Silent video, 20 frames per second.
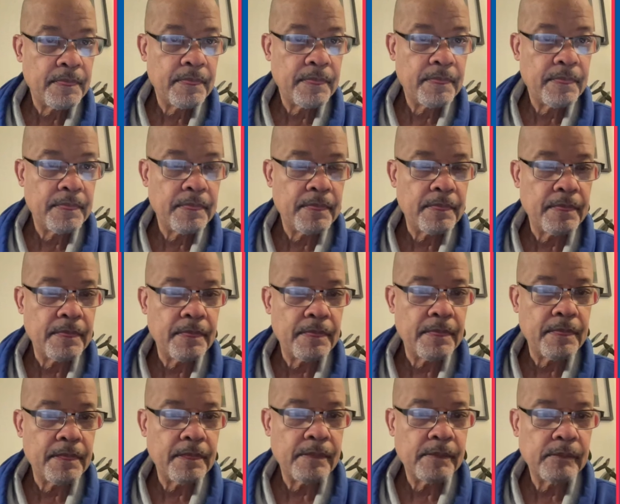
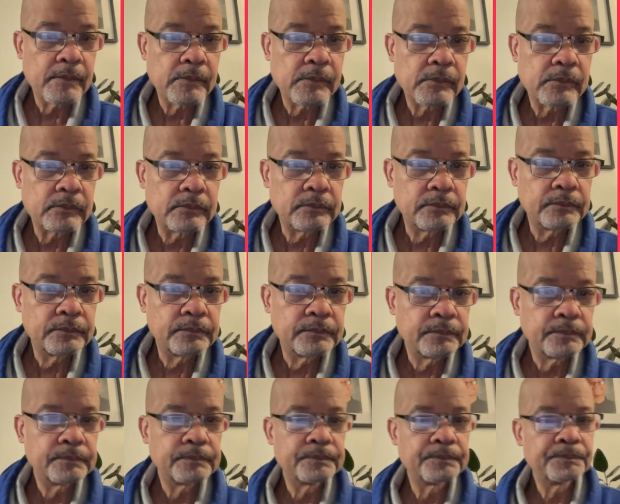
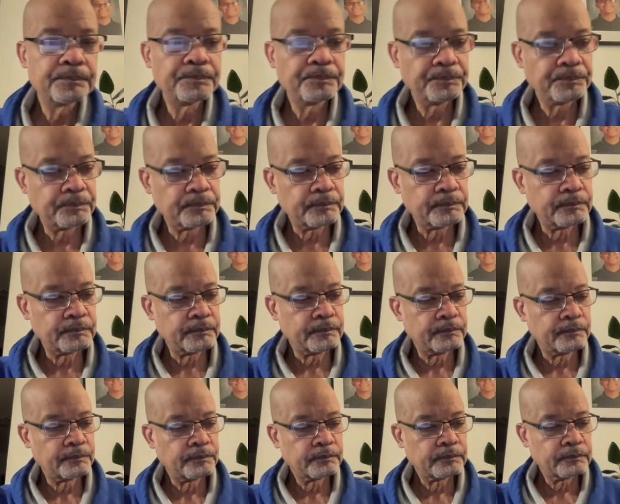
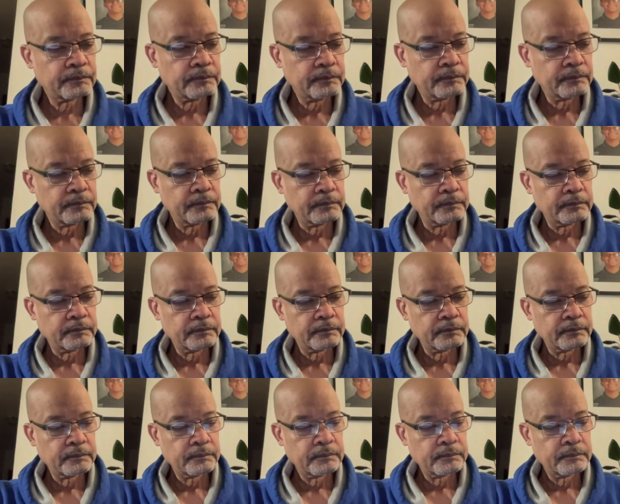
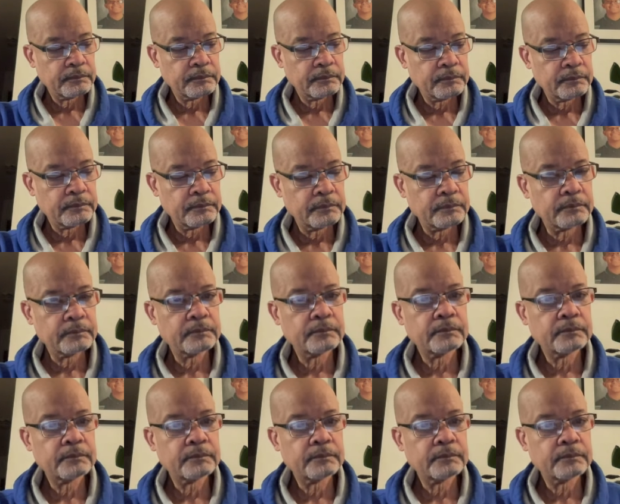No words are spoken by the person on screen.